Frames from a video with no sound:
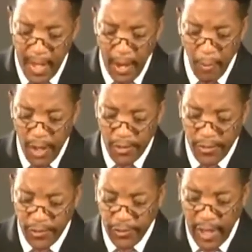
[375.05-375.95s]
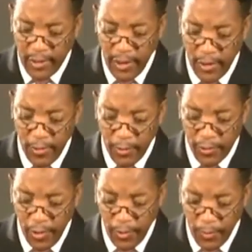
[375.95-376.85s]
and I want to just take to you
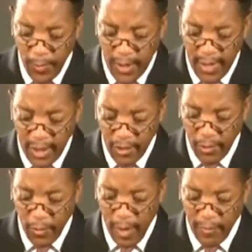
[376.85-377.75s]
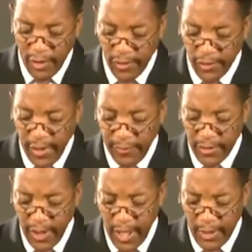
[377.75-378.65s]
to want to take you to Revelation
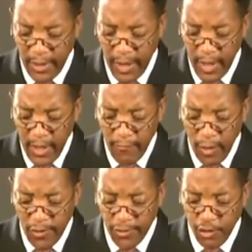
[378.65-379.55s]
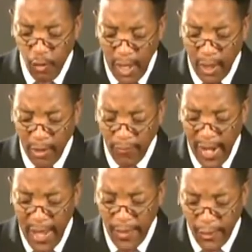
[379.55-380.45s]
17, verse 12
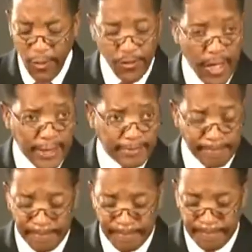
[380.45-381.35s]
and 13.